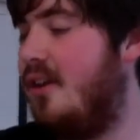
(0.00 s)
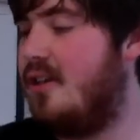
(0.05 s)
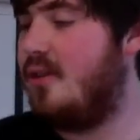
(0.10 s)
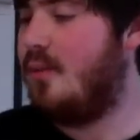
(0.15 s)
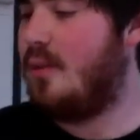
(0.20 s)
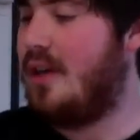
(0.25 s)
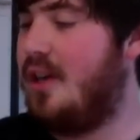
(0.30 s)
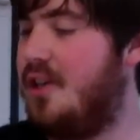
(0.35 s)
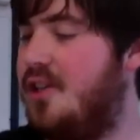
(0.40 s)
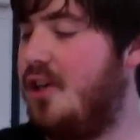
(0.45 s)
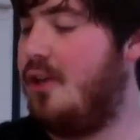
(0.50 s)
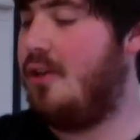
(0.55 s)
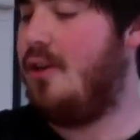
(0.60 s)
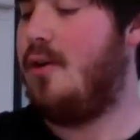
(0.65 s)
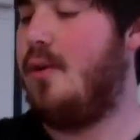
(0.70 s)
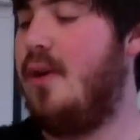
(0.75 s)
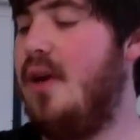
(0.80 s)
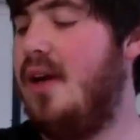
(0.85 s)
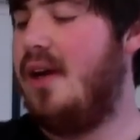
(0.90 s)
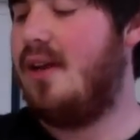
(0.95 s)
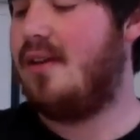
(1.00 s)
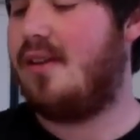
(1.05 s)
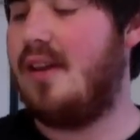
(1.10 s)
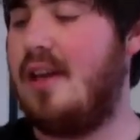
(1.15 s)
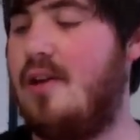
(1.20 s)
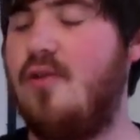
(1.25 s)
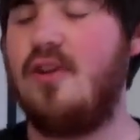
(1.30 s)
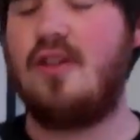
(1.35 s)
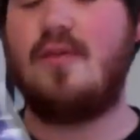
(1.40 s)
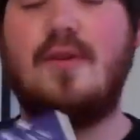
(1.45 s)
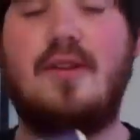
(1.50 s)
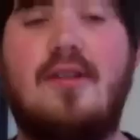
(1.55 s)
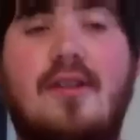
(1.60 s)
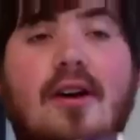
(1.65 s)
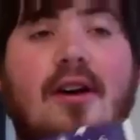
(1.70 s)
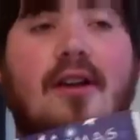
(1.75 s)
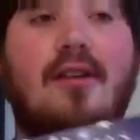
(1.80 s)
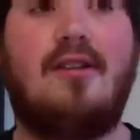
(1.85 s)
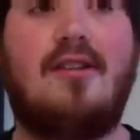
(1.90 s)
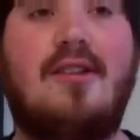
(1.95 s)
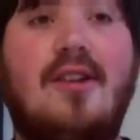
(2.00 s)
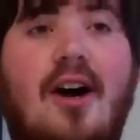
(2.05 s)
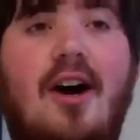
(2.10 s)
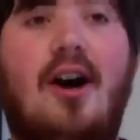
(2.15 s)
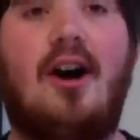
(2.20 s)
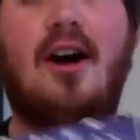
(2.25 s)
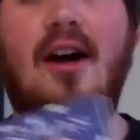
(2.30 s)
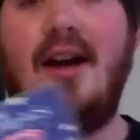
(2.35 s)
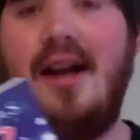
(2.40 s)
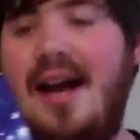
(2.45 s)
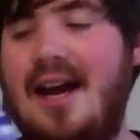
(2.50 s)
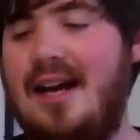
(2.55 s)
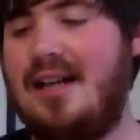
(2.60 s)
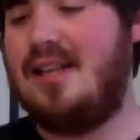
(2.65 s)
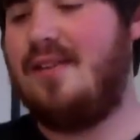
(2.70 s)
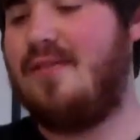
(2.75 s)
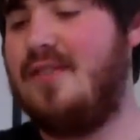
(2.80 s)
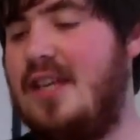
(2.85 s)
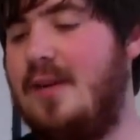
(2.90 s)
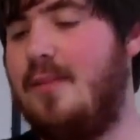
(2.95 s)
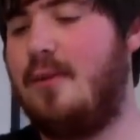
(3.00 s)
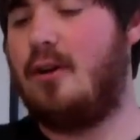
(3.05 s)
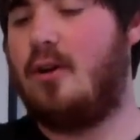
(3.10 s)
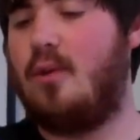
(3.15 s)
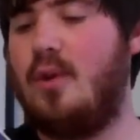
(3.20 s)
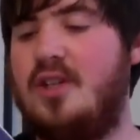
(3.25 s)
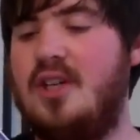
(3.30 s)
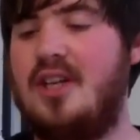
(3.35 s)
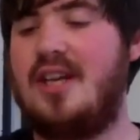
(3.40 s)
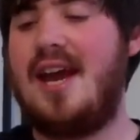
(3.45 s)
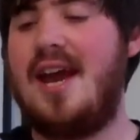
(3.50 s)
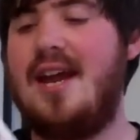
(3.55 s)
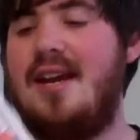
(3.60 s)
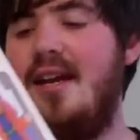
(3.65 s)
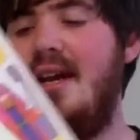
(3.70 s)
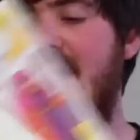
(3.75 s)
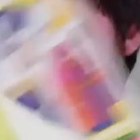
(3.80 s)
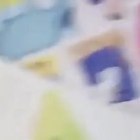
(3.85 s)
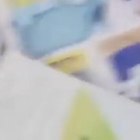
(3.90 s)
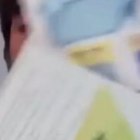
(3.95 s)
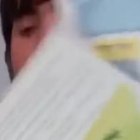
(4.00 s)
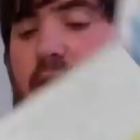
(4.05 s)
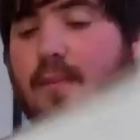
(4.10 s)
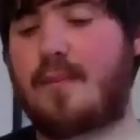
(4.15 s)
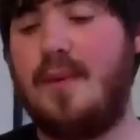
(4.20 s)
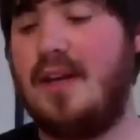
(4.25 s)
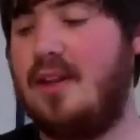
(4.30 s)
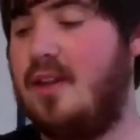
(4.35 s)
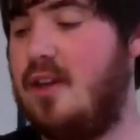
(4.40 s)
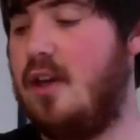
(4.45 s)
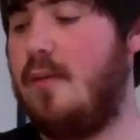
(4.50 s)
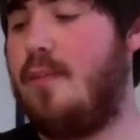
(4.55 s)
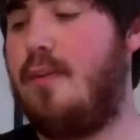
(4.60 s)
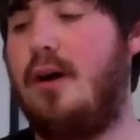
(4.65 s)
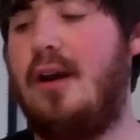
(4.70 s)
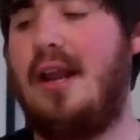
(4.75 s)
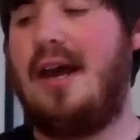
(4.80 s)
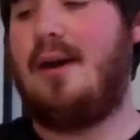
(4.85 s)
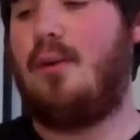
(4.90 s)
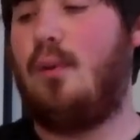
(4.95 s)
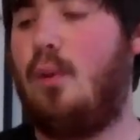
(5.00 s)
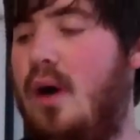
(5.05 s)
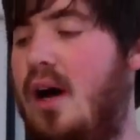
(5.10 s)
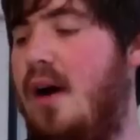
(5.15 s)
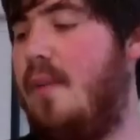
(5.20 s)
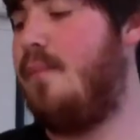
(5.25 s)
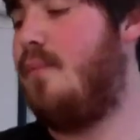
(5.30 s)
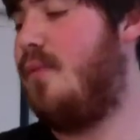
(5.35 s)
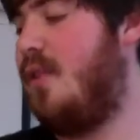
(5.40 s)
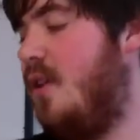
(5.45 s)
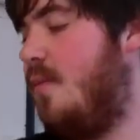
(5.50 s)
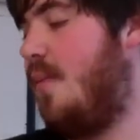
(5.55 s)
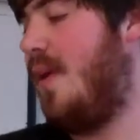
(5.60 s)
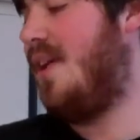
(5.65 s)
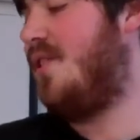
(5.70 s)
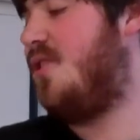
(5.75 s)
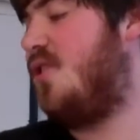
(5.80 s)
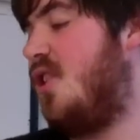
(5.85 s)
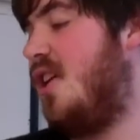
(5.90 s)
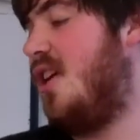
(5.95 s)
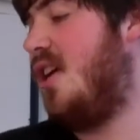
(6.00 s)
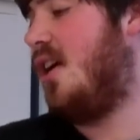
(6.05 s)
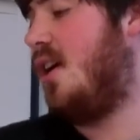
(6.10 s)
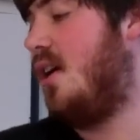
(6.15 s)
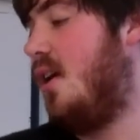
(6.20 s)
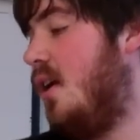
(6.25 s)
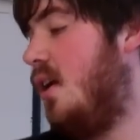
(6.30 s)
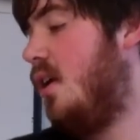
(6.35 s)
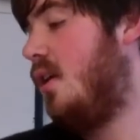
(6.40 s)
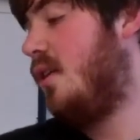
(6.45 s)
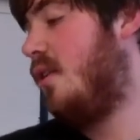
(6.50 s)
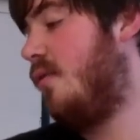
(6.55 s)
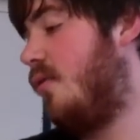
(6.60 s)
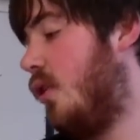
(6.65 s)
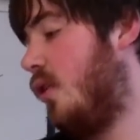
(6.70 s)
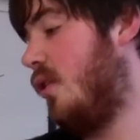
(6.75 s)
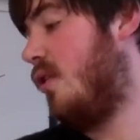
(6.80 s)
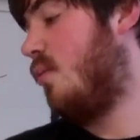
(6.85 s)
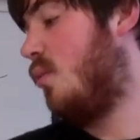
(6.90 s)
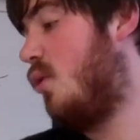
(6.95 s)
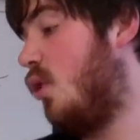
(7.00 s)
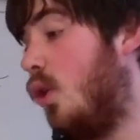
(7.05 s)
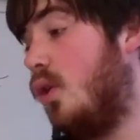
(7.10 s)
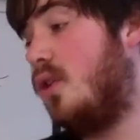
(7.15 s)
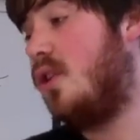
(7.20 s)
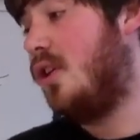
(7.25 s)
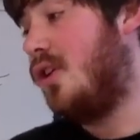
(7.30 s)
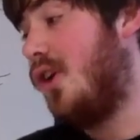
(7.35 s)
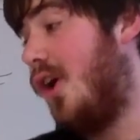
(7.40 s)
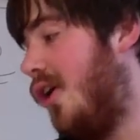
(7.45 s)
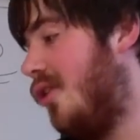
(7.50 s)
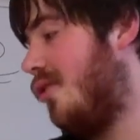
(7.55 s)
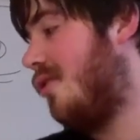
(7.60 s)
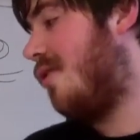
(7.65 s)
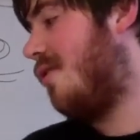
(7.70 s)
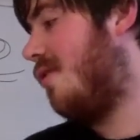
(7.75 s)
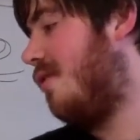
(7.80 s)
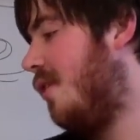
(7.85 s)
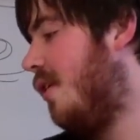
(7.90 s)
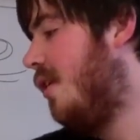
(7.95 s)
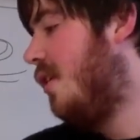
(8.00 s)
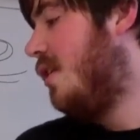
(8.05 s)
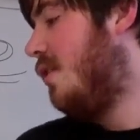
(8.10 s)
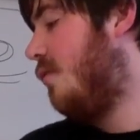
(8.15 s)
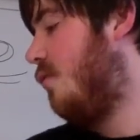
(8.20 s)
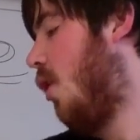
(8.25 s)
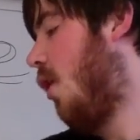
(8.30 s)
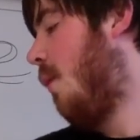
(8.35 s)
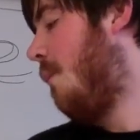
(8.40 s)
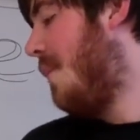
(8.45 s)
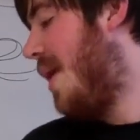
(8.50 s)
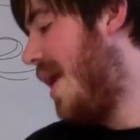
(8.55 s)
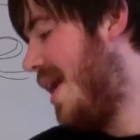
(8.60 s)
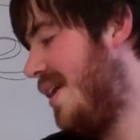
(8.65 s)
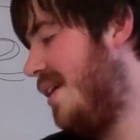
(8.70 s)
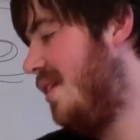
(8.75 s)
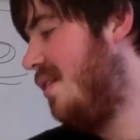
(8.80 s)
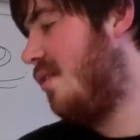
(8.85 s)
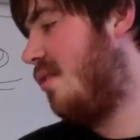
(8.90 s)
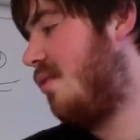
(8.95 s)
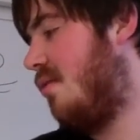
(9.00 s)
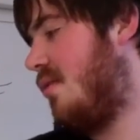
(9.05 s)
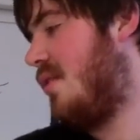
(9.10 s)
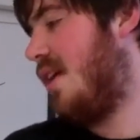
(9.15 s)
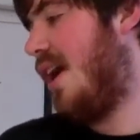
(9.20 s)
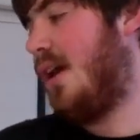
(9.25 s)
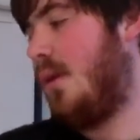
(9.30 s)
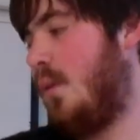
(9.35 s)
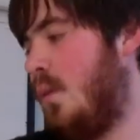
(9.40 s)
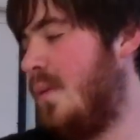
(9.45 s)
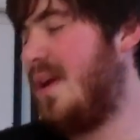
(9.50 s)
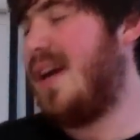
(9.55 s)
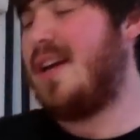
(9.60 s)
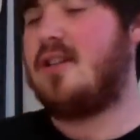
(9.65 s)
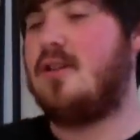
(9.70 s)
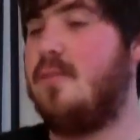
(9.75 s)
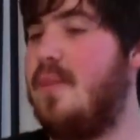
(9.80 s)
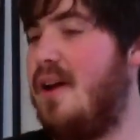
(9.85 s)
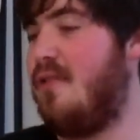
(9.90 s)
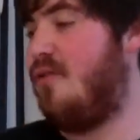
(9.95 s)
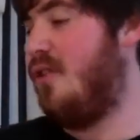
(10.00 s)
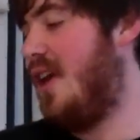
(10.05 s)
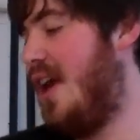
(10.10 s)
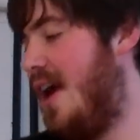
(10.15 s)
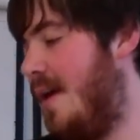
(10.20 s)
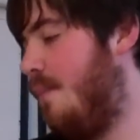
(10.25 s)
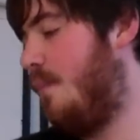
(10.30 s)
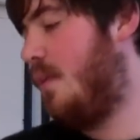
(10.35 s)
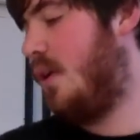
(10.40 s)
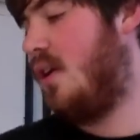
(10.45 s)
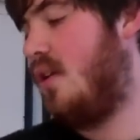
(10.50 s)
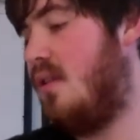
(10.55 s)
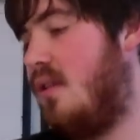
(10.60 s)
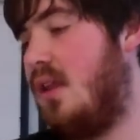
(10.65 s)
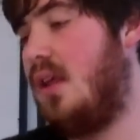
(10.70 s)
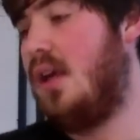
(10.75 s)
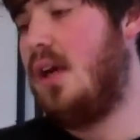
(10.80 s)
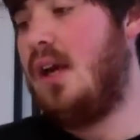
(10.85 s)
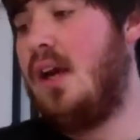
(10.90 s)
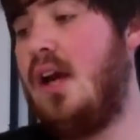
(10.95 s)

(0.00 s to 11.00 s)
item I'm going to show you is the Christmas Star activity book, which again has a bit that you pull out. These pages here, you've got some dots, you've got a maze to help them get to Bethlehem, because